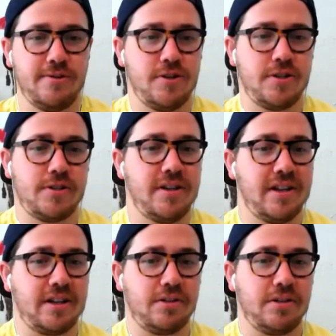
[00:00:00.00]
Justin
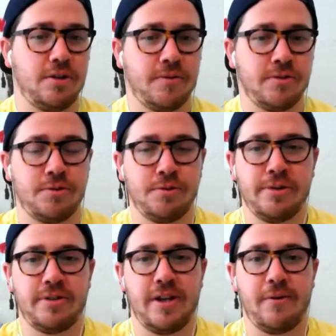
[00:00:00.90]
Nicolino versus Julio
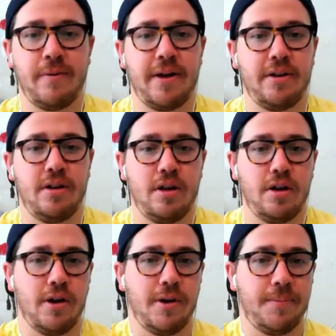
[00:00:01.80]
Teheran.
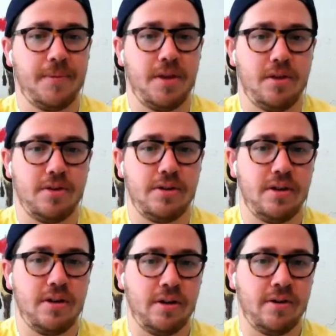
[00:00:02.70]
Um,
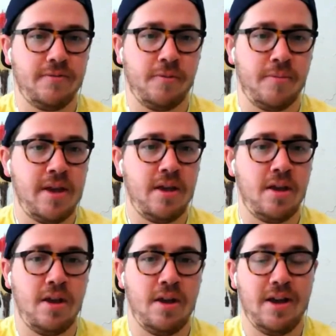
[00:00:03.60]
for me.
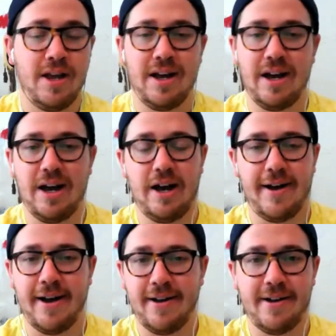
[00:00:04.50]
Uh,
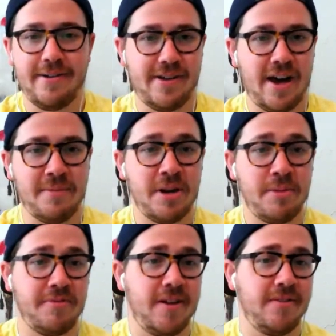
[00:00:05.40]
I'm not a
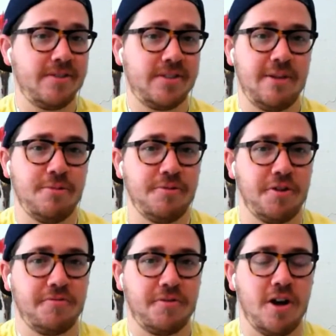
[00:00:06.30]
big fan of this game overall
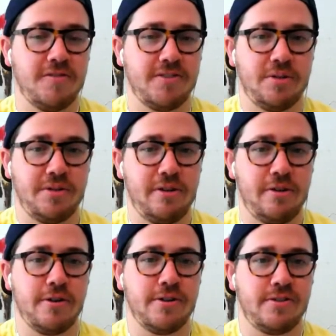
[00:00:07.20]
for offense. I don't think
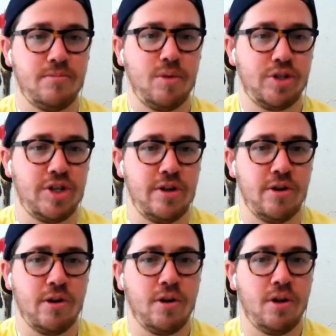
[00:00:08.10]
you're going to see much
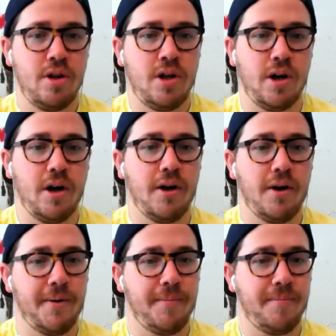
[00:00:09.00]
here.
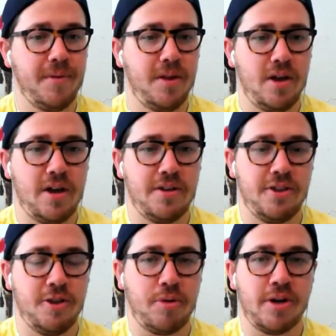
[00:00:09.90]
Um,
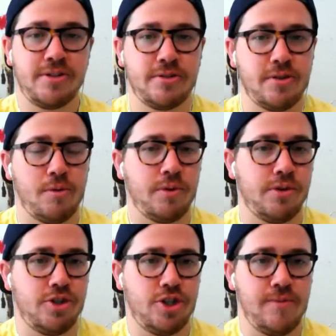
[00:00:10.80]
the prices are
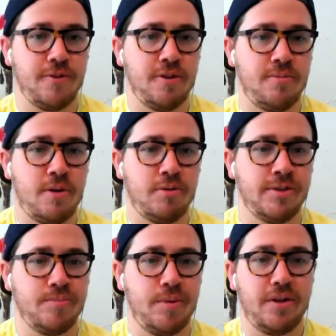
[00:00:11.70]
really cheap for the
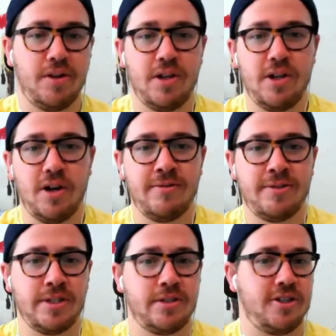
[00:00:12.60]
Marlins, but
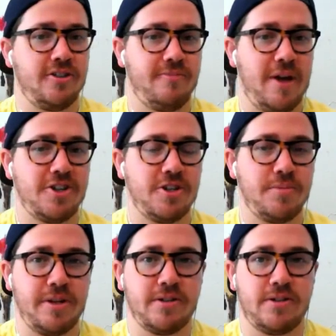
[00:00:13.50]
obviously it's a tough matchup
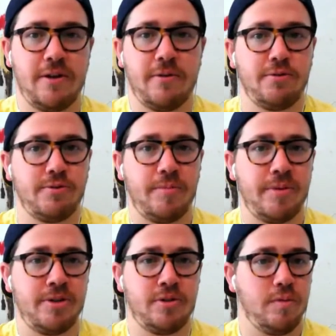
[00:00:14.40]
against Teheran, who's been
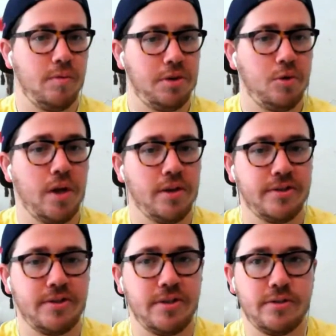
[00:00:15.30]
pitching really well
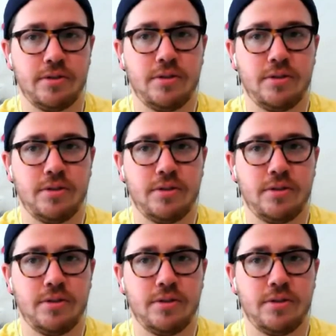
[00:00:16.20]
this season.